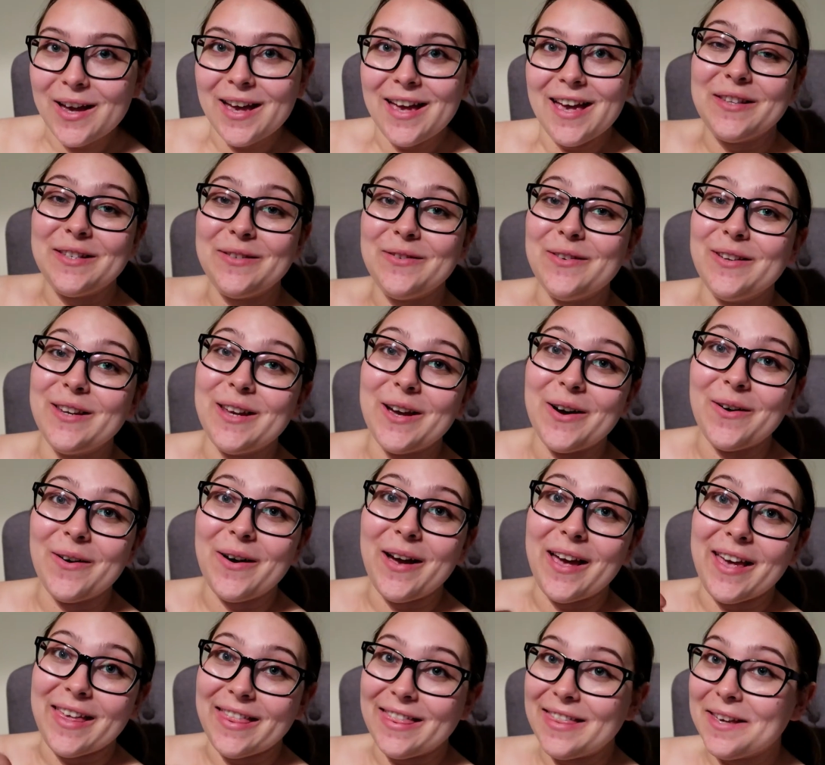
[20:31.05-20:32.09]
Give this video
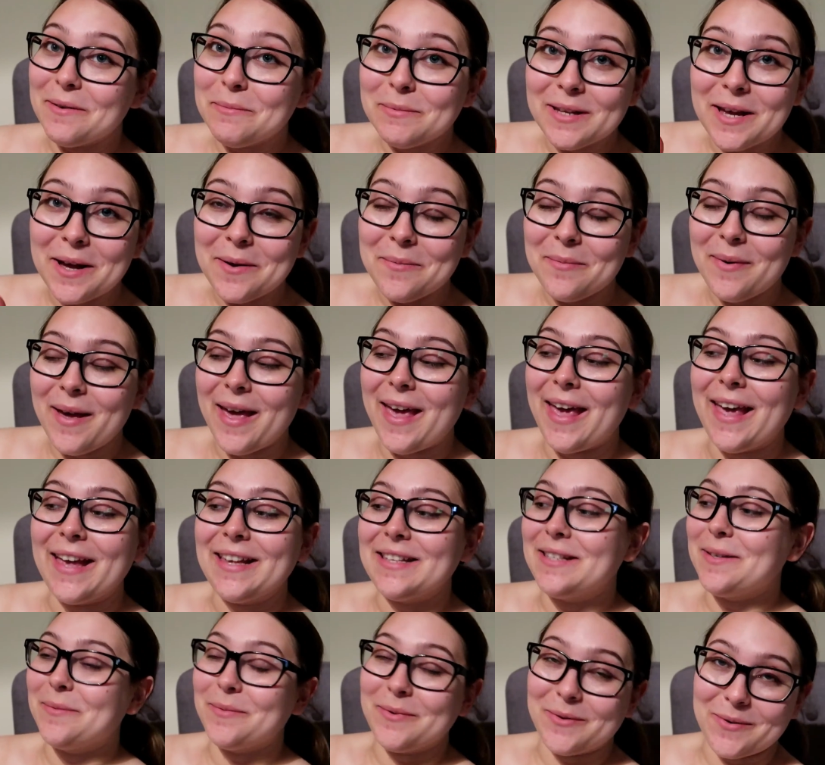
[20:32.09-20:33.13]
a thumbs up
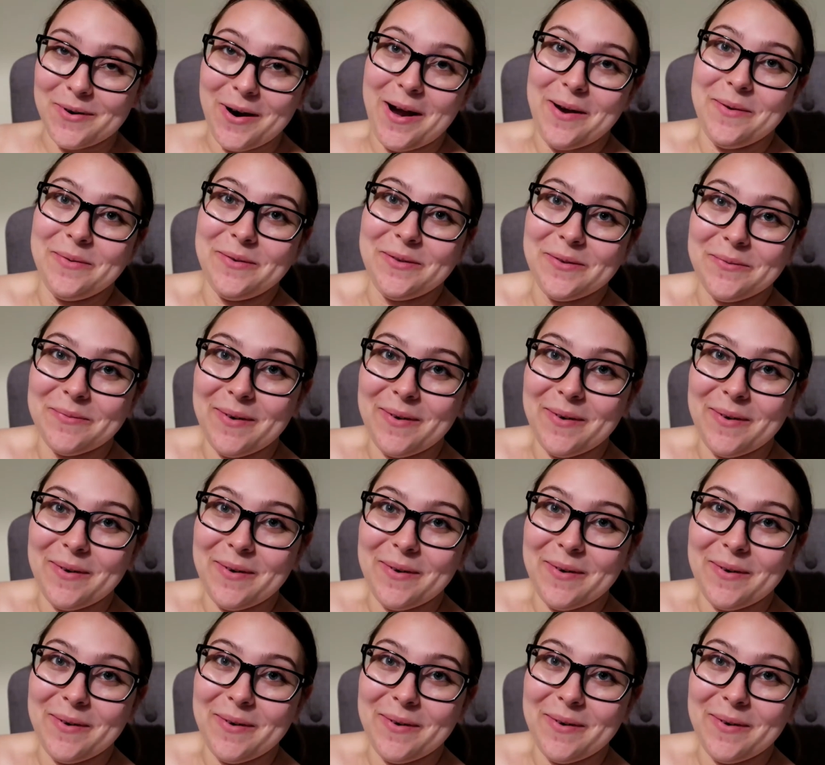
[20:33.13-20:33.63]
and subscribe